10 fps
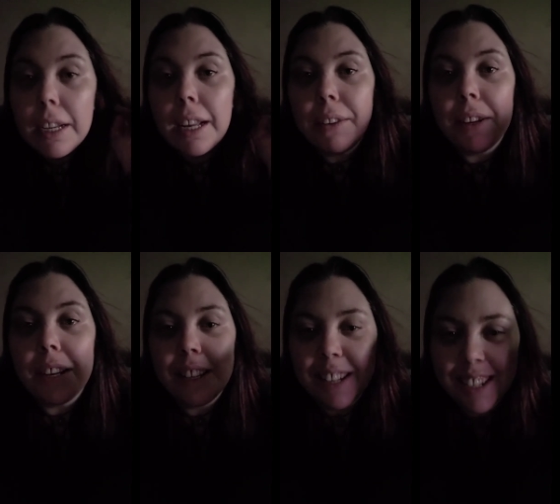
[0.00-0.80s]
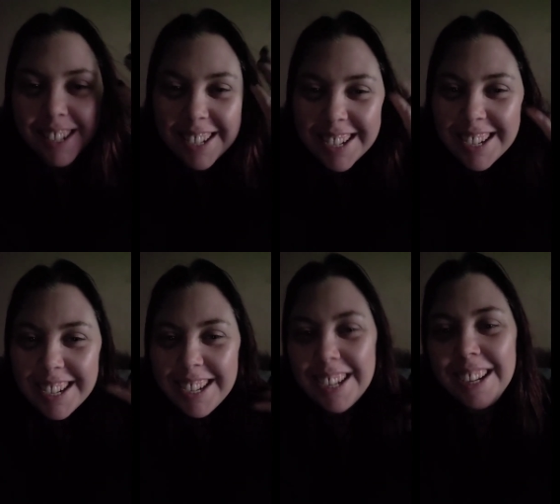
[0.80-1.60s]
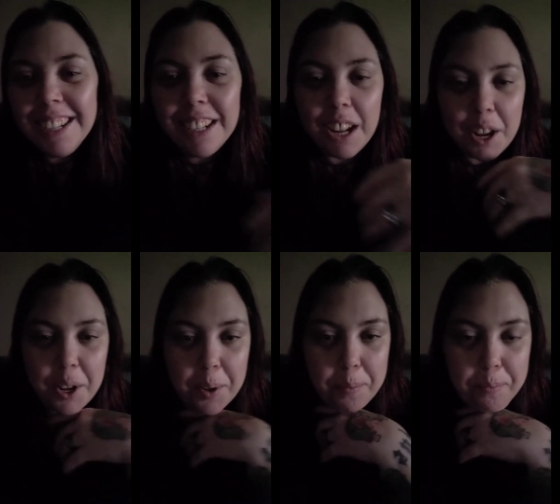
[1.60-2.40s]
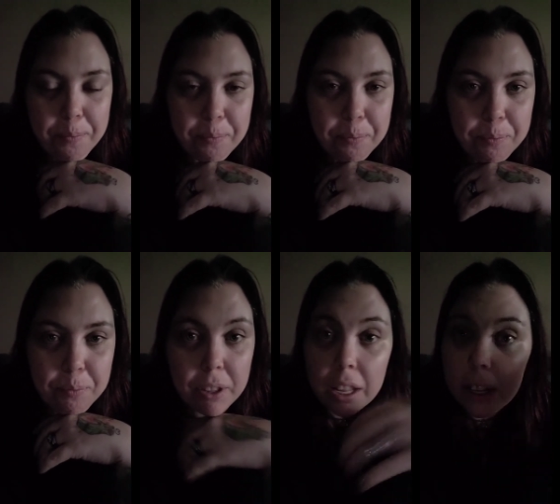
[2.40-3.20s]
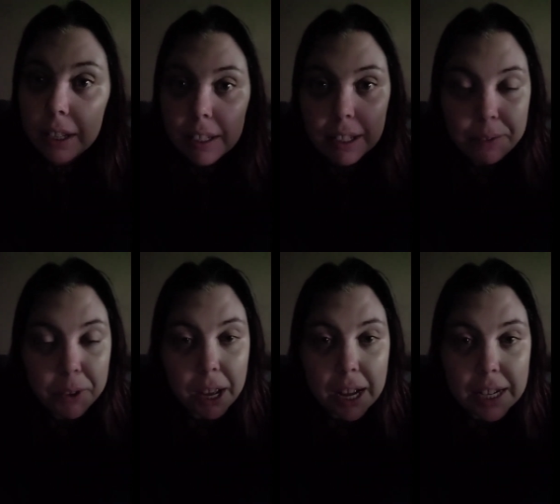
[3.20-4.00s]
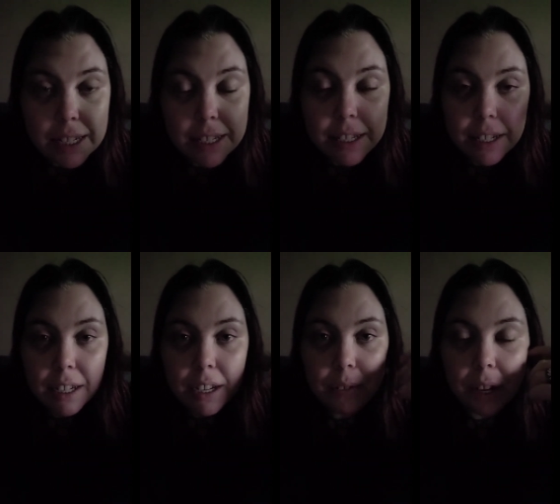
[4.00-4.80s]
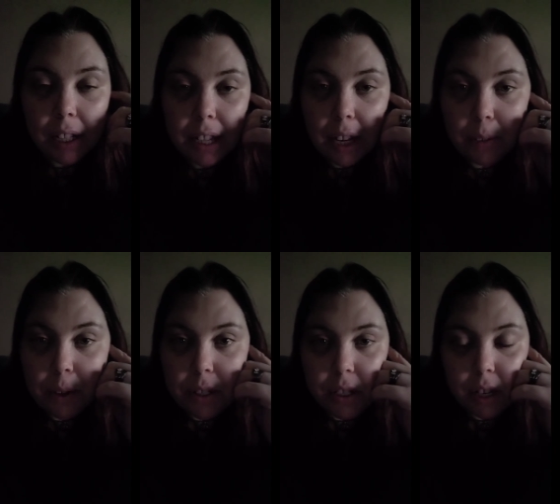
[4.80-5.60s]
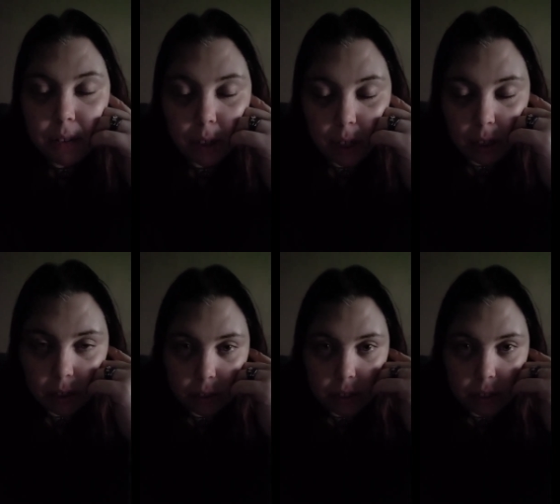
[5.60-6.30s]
Anyway. Love you guys. If I can think of other stuff, I'll